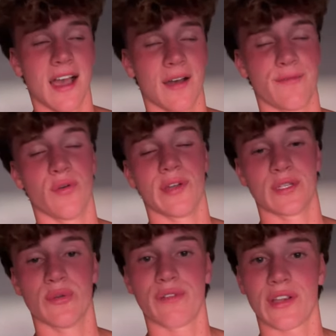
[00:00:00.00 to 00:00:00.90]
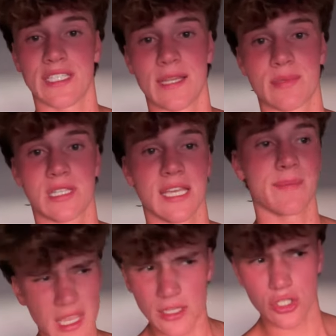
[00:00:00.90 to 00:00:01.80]
I'm falling into a very deep sleep,
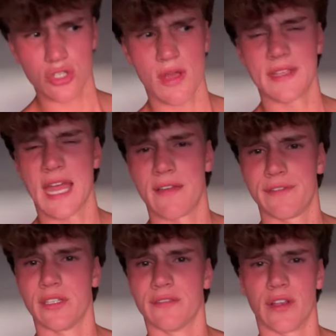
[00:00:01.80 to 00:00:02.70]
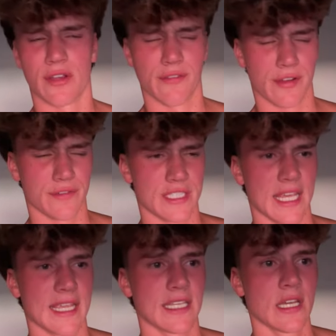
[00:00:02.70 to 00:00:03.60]
and just throughout the day I'm feeling very, very
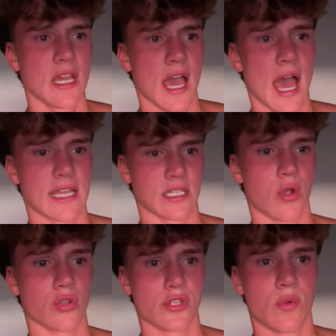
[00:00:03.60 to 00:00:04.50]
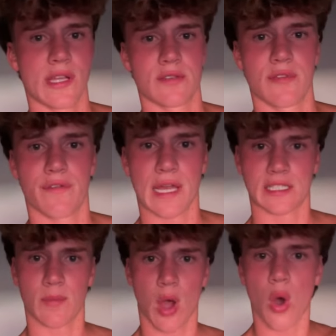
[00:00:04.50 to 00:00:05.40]
fatigued as a consequence of the fact
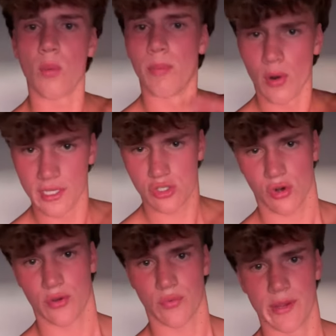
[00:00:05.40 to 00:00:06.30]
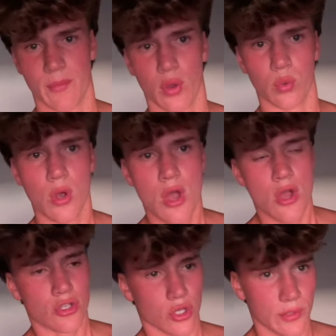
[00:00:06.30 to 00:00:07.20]
that my whole body's trying to remodel.
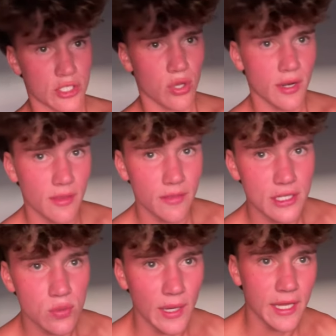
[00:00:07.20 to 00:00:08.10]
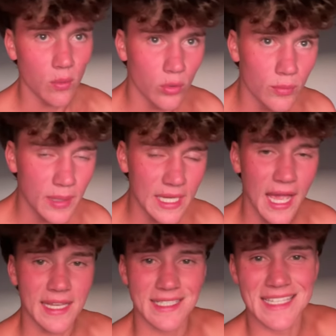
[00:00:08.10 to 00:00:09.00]
So we decided that this week would be
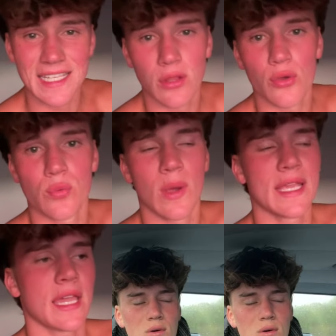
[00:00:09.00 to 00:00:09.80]
a deload week.